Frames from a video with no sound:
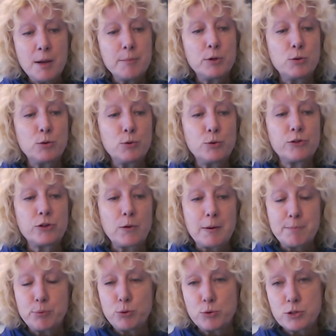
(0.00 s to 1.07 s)
but also
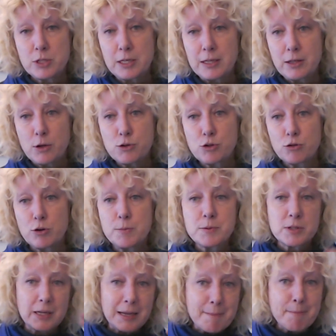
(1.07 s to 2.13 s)
importantly, those groups
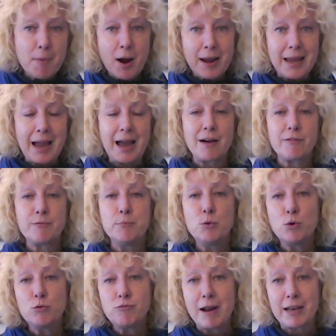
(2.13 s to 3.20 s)
that it might have
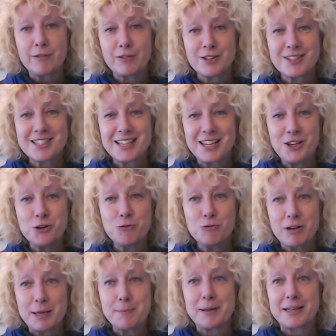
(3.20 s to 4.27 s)
more relevance in your
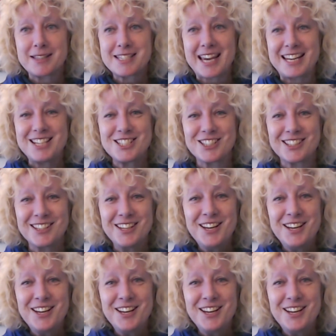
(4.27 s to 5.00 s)
rehabilitation.